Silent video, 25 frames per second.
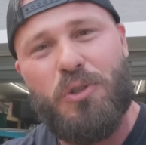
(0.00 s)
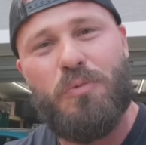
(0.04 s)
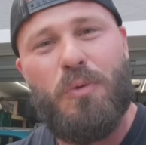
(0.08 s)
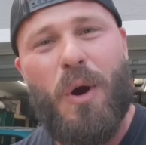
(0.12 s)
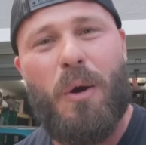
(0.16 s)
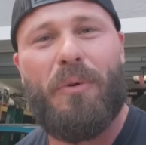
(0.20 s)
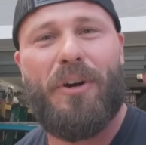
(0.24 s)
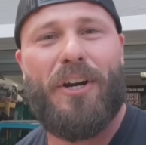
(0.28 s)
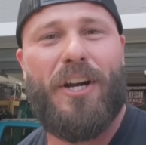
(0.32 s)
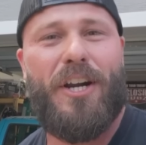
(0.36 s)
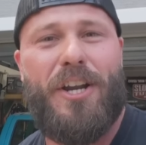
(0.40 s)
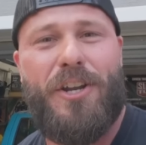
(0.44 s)
is
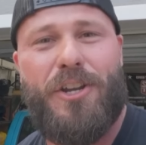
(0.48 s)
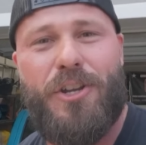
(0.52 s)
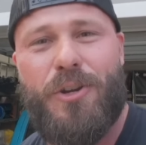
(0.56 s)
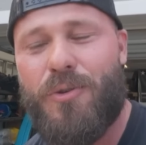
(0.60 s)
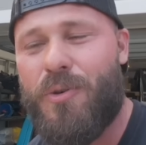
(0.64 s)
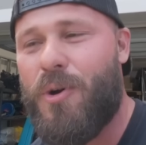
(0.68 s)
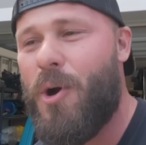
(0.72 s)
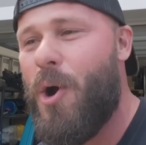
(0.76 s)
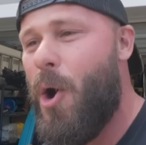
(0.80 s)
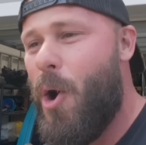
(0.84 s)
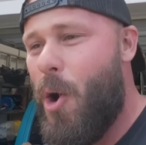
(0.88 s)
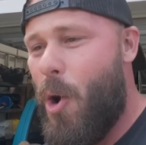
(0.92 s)
what we're gonna
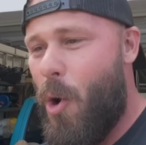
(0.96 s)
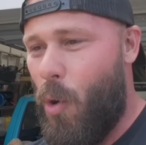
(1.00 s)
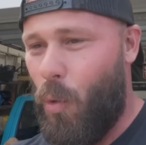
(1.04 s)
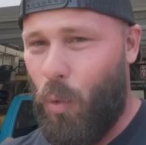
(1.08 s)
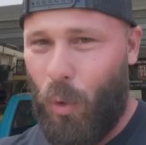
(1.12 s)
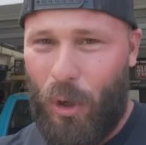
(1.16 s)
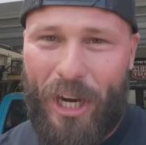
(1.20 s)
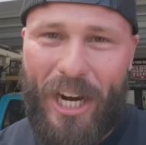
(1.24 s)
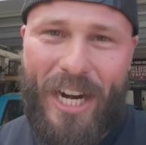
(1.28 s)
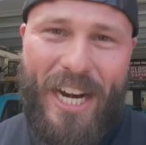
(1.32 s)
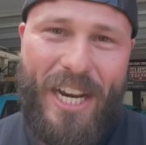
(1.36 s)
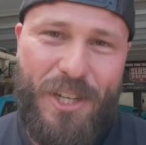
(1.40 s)
do.
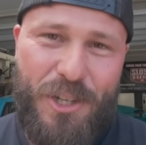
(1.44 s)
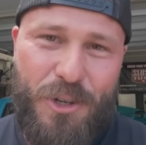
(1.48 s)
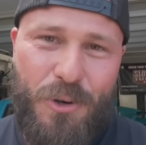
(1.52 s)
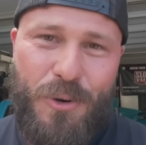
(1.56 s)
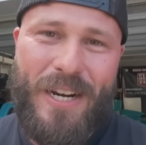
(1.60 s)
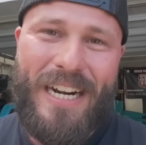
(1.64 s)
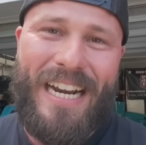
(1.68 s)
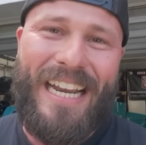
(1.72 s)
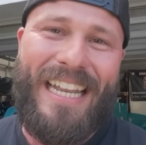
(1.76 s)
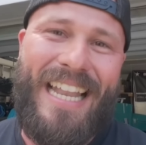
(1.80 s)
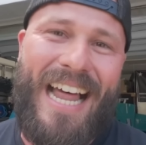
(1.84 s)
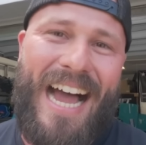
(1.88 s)
We're gonna
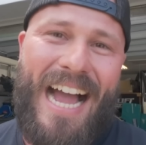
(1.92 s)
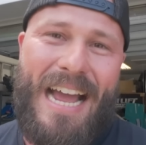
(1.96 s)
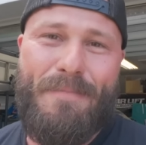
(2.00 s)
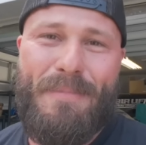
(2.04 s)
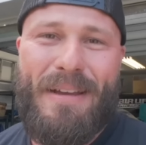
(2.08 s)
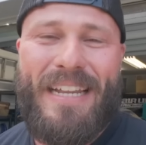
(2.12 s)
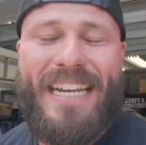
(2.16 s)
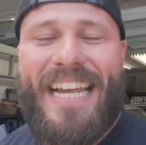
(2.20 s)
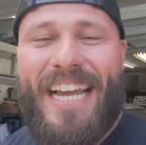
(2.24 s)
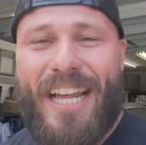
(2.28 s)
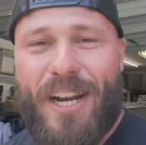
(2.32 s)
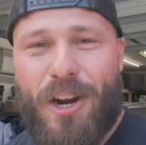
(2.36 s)
do an
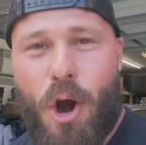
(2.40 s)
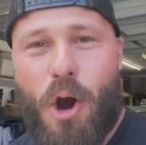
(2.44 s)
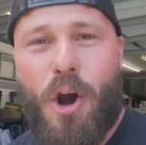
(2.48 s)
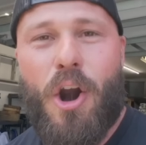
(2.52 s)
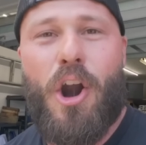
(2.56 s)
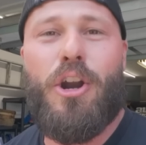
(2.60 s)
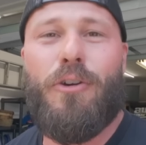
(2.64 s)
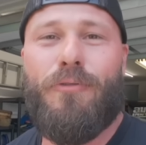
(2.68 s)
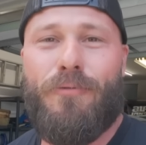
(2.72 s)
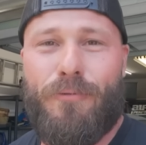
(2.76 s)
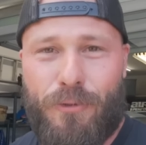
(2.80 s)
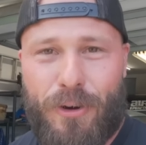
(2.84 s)
alignment in
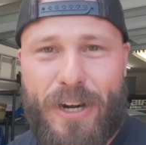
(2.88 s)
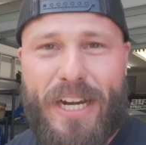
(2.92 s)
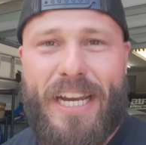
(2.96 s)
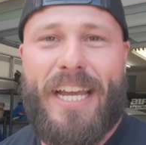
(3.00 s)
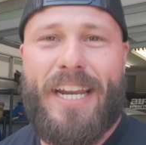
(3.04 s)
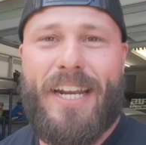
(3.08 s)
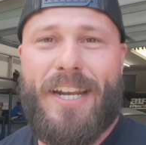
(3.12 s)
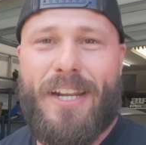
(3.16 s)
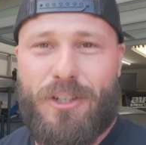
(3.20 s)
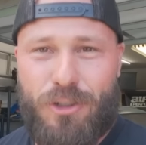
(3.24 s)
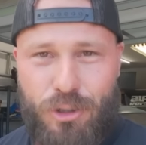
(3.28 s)
our freaking